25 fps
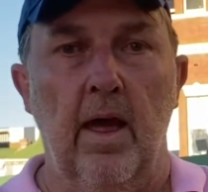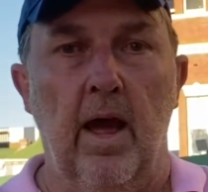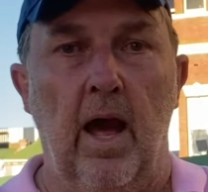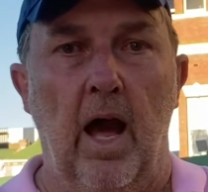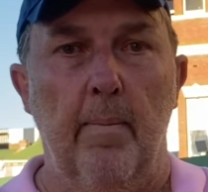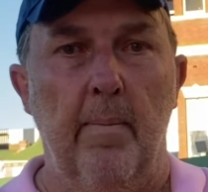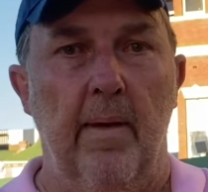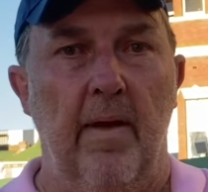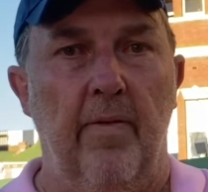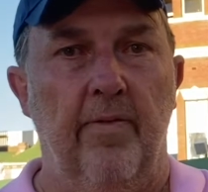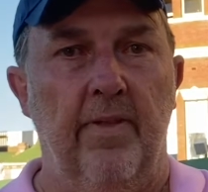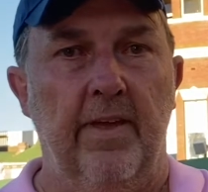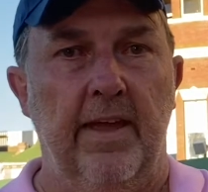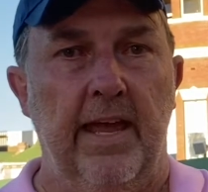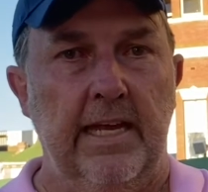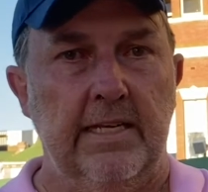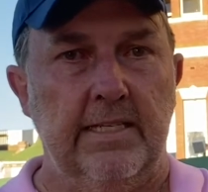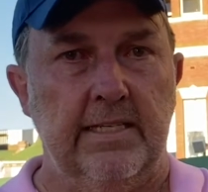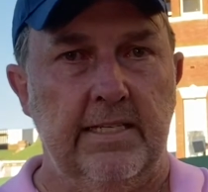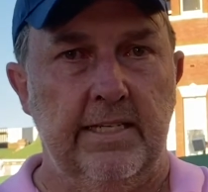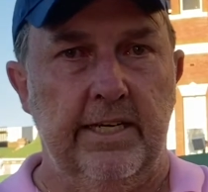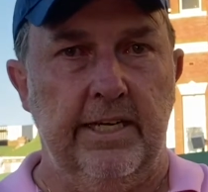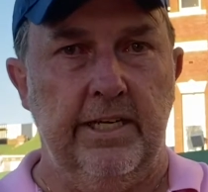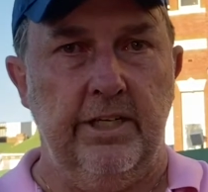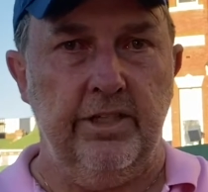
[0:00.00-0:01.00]
I'm at the
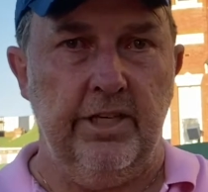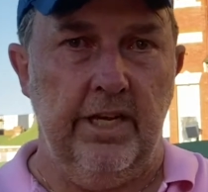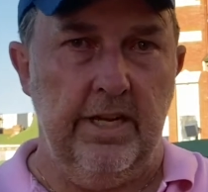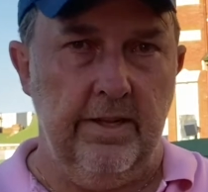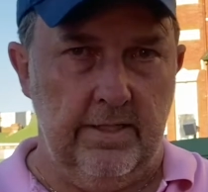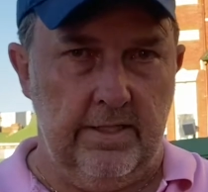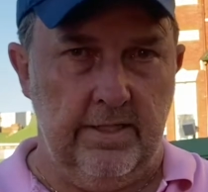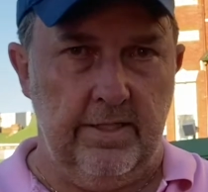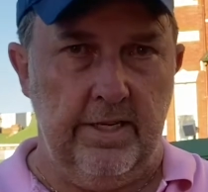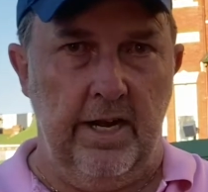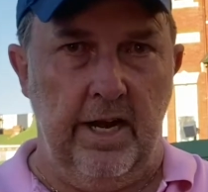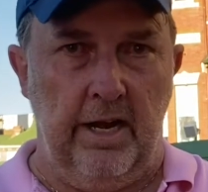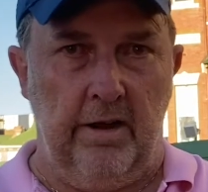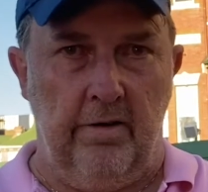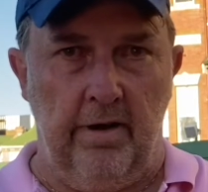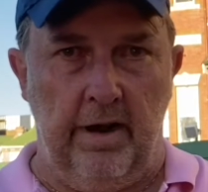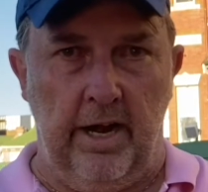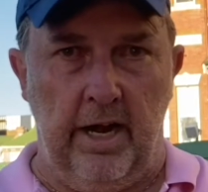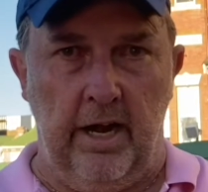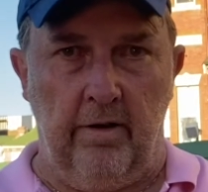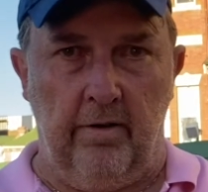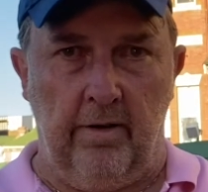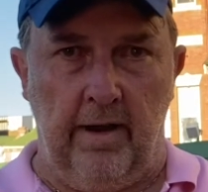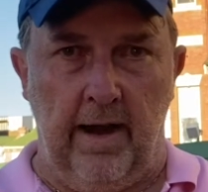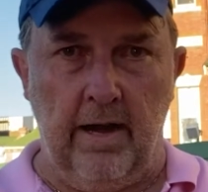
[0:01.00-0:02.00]
SCG, the Sydney
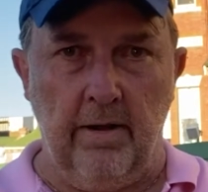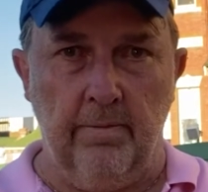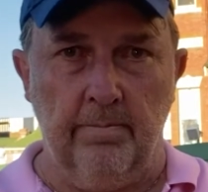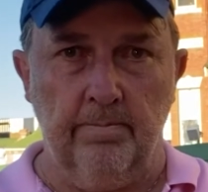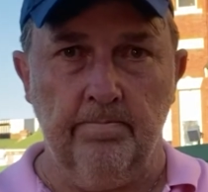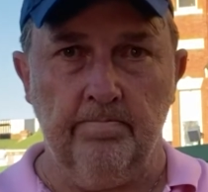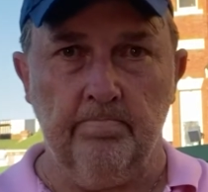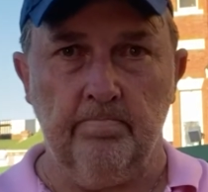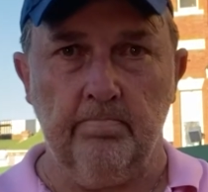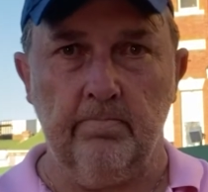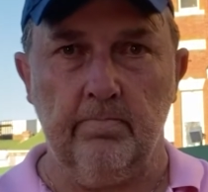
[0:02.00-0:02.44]
Cricket Ground,